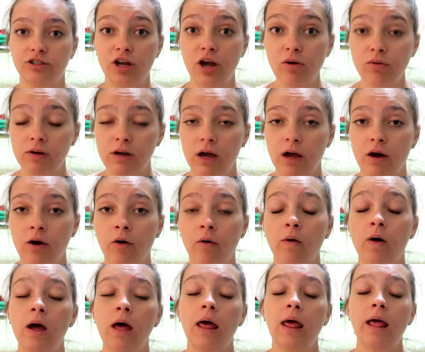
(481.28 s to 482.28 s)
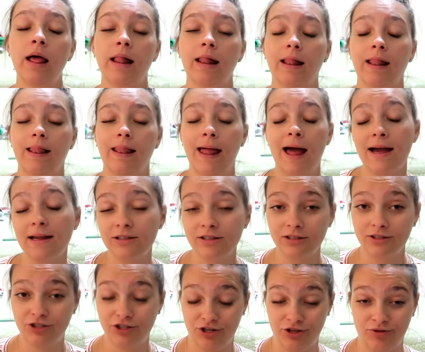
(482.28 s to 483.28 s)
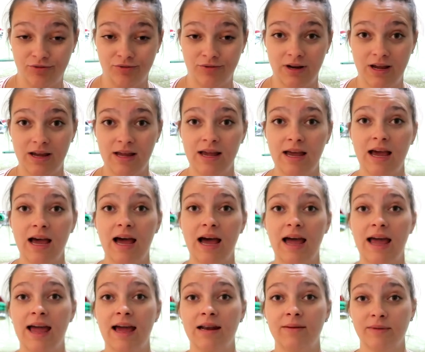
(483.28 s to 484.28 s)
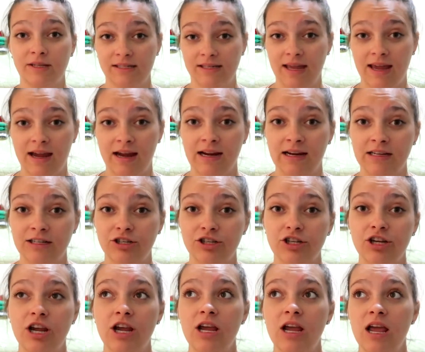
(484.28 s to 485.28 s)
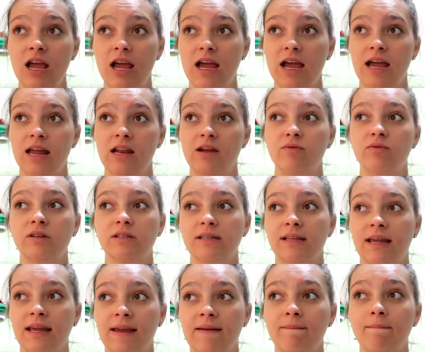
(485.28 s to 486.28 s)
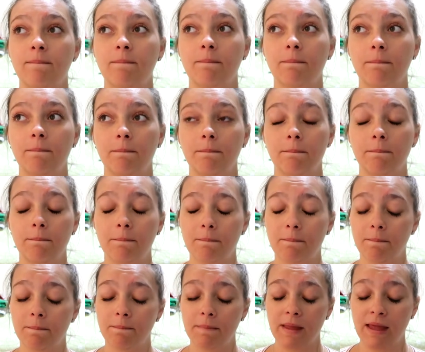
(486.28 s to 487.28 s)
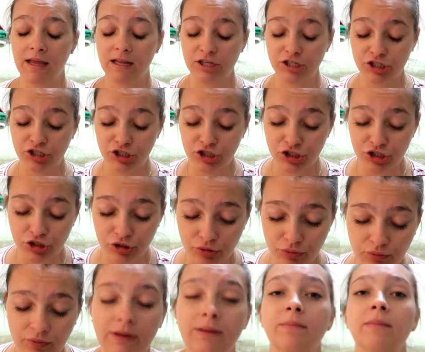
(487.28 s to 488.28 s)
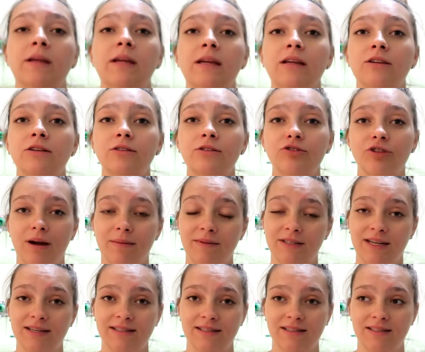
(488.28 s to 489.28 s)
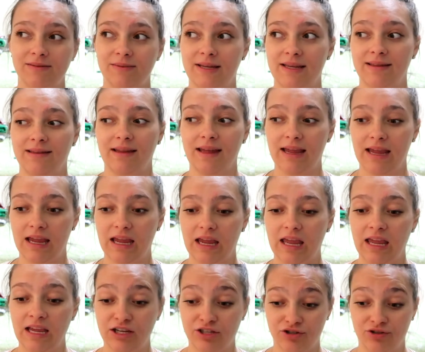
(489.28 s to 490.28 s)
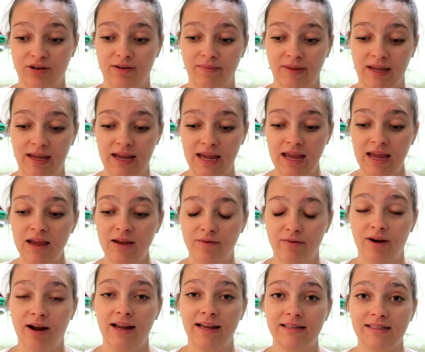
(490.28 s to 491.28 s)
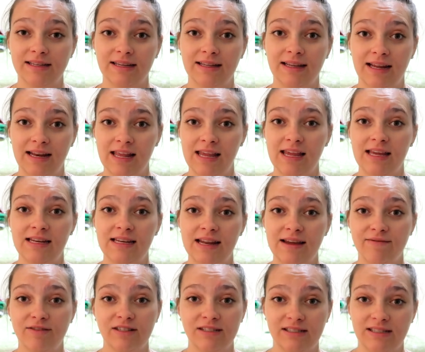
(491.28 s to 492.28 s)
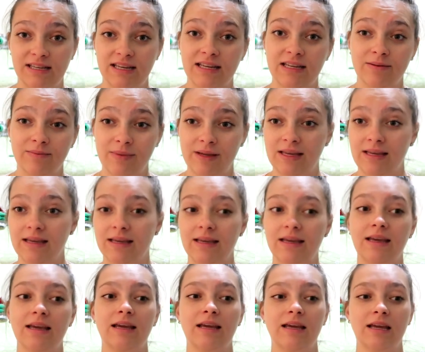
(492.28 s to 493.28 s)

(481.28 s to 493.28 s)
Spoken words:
don't know, last June I had a miscarriage and it was like extremely traumatizing to me, like extremely. Ryan said that he had never seen me